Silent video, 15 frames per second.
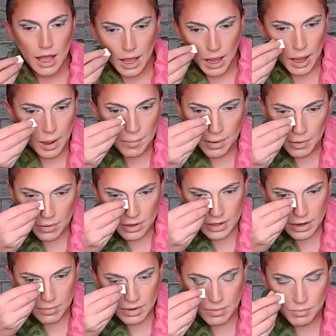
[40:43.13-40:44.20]
I know I done
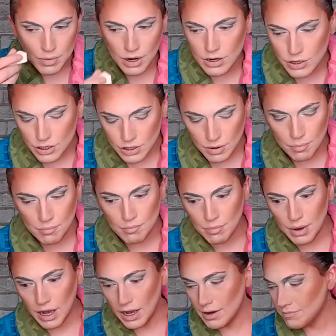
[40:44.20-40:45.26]
it with the brush,
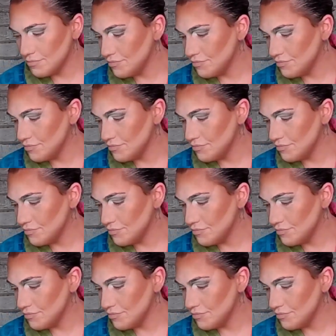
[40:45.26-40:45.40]
but